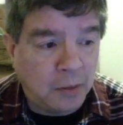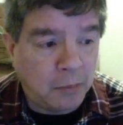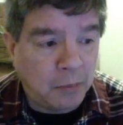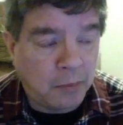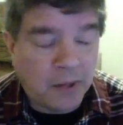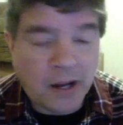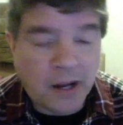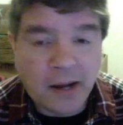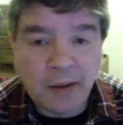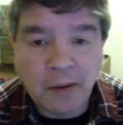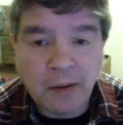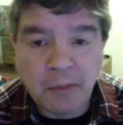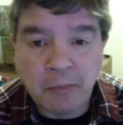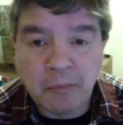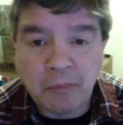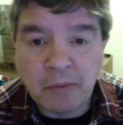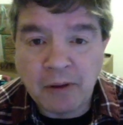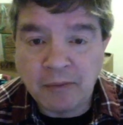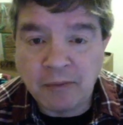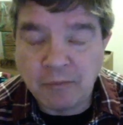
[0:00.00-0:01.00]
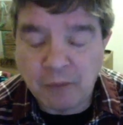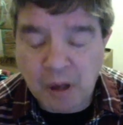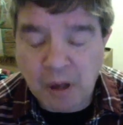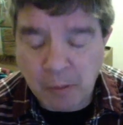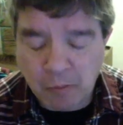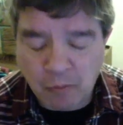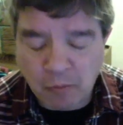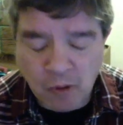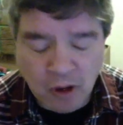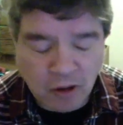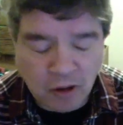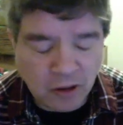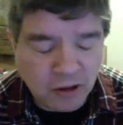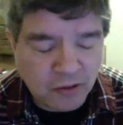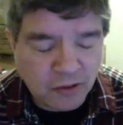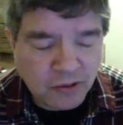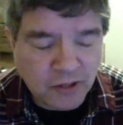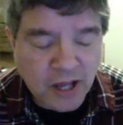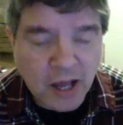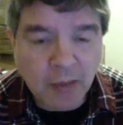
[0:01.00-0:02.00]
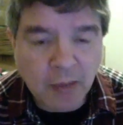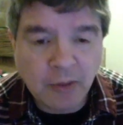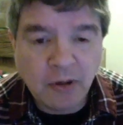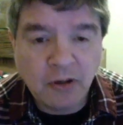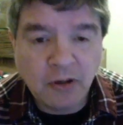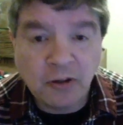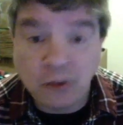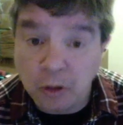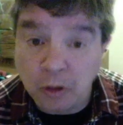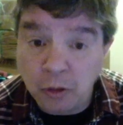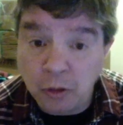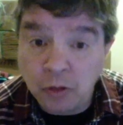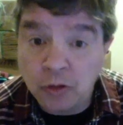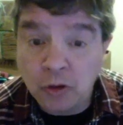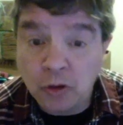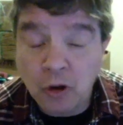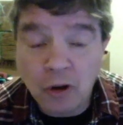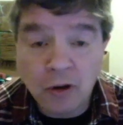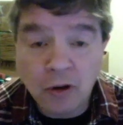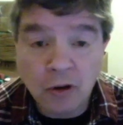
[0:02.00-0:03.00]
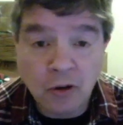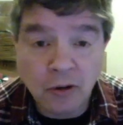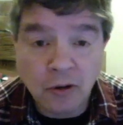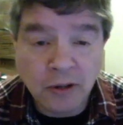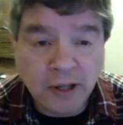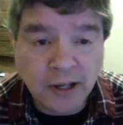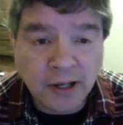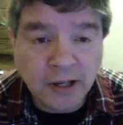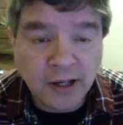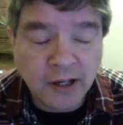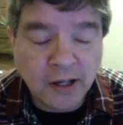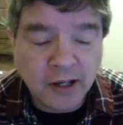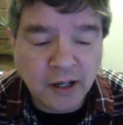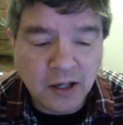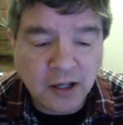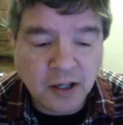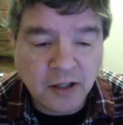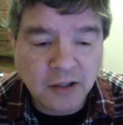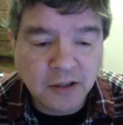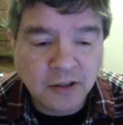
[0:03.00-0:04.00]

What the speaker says: I'm well established. You saw it on the